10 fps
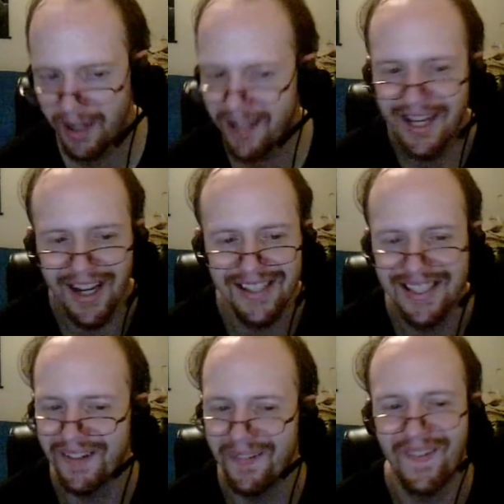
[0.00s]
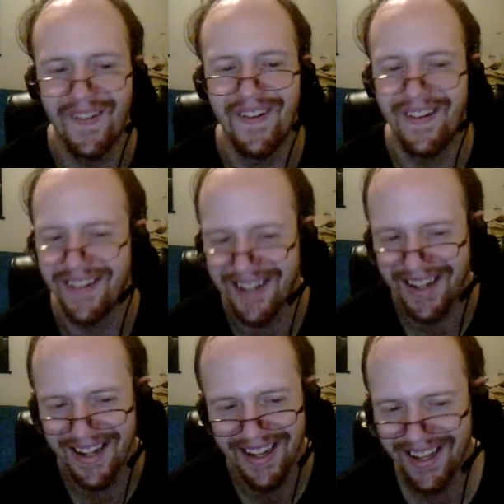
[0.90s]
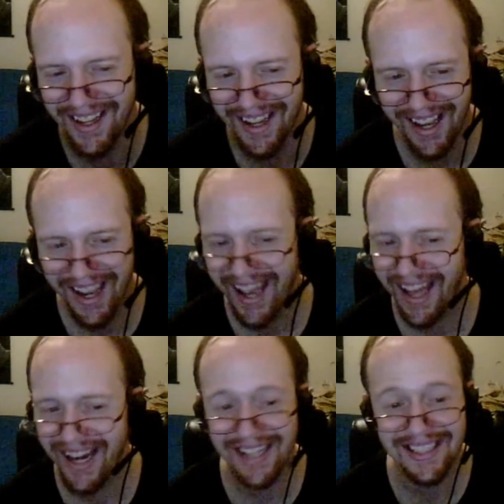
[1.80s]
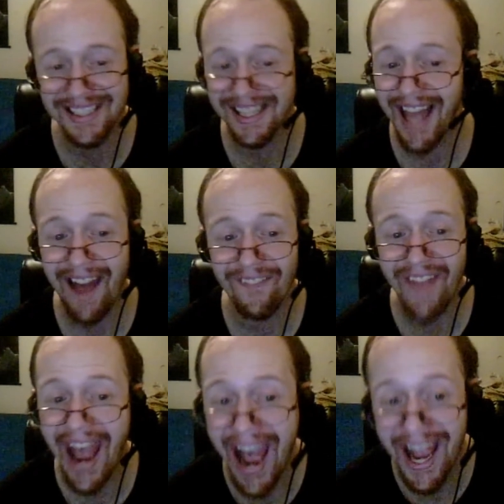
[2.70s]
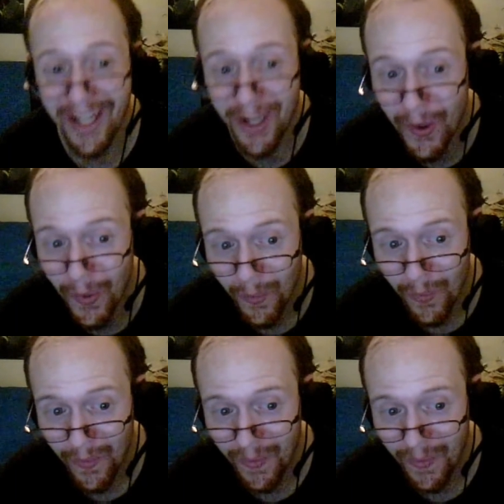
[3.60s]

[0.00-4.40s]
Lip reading: It doesn't work. And I just laugh at you.